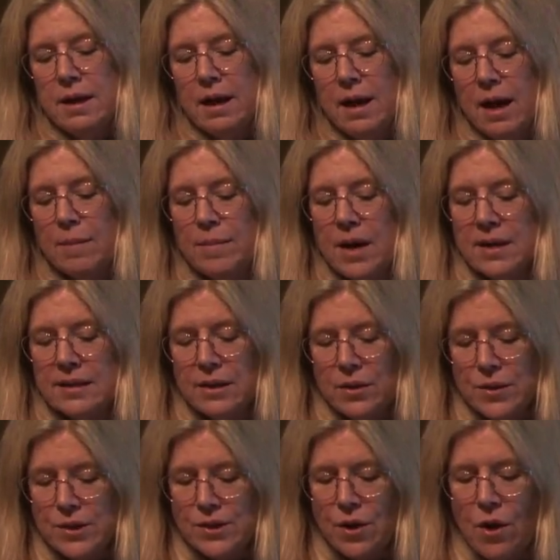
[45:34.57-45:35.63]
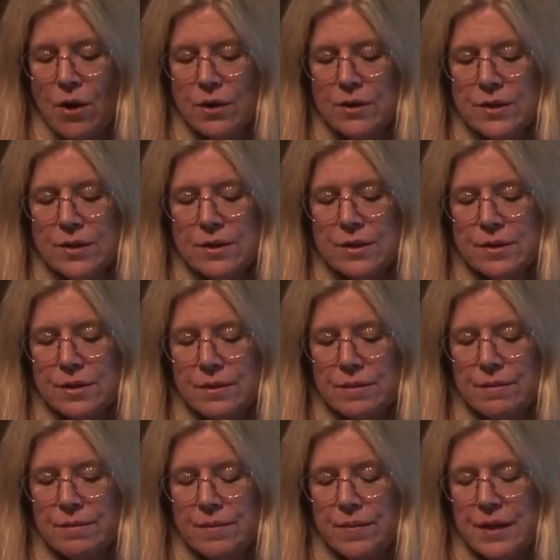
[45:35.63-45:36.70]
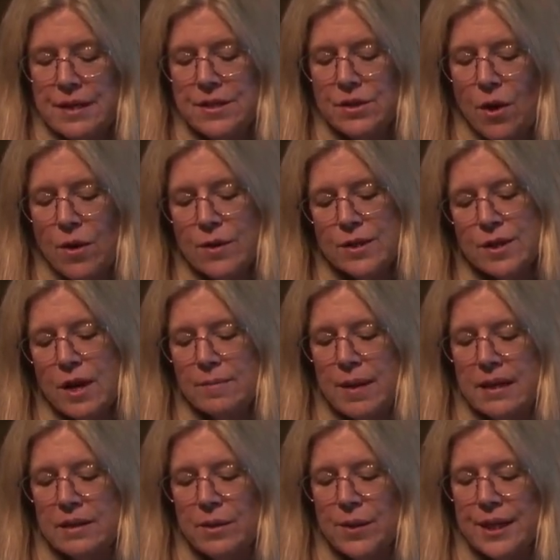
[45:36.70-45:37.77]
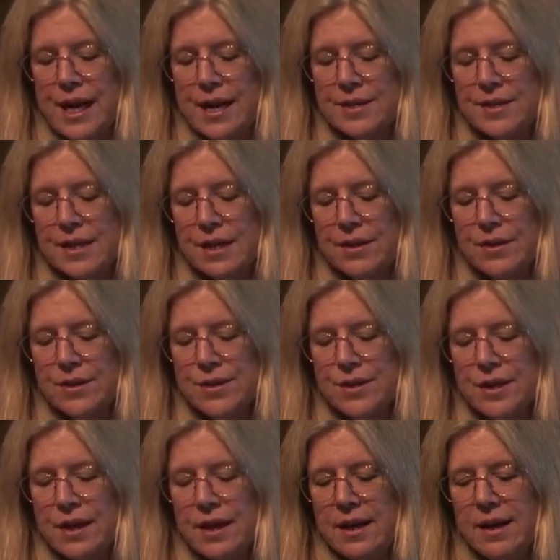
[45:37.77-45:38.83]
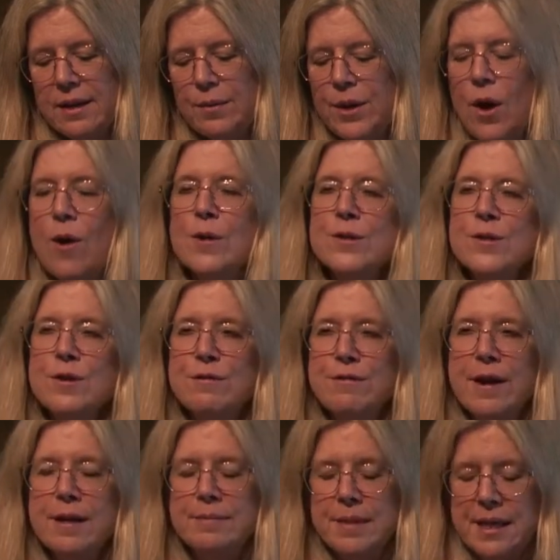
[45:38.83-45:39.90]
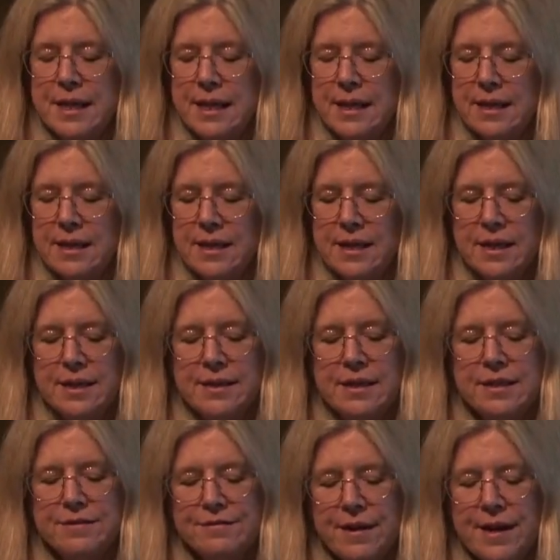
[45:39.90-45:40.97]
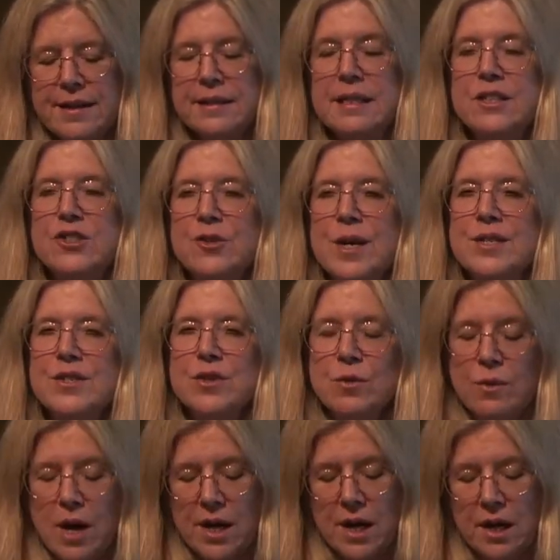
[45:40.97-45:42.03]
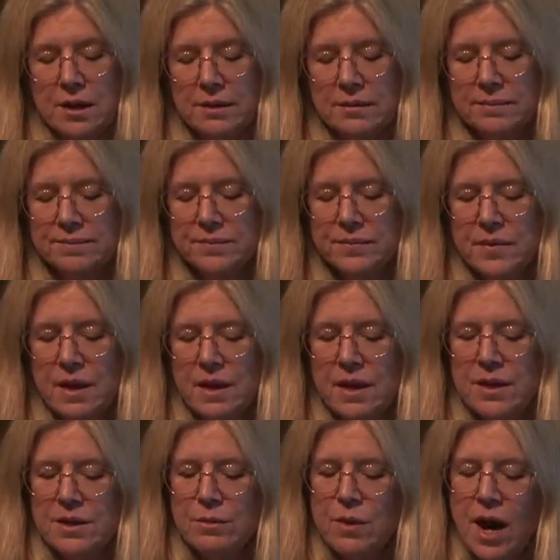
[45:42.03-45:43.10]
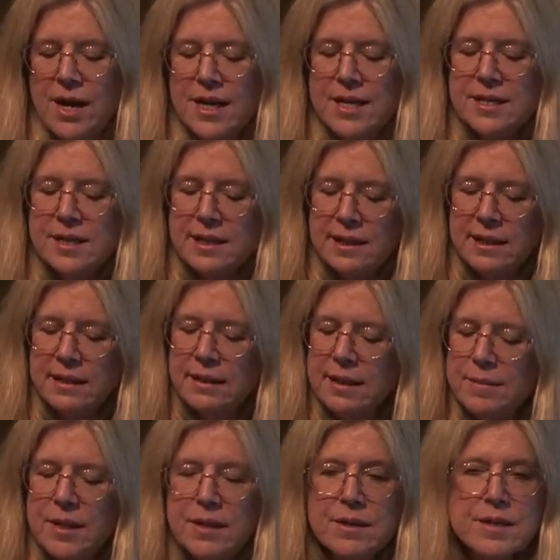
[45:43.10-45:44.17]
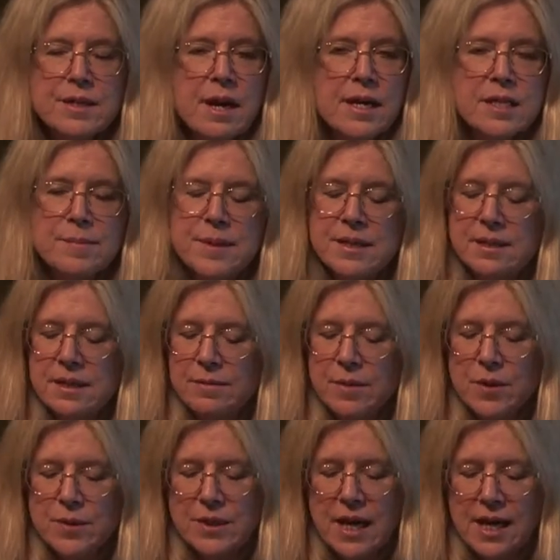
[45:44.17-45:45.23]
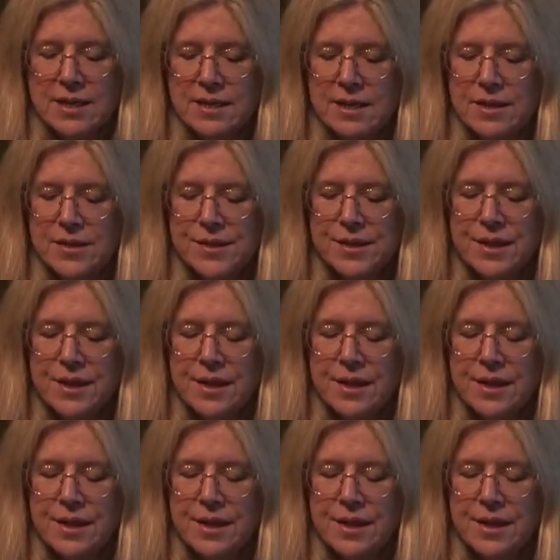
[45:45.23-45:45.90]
Among those songs, these songs sung by lower caste singers, we also find many that defiantly address the Rana. The Rana is clearly Mira's husband in most cases.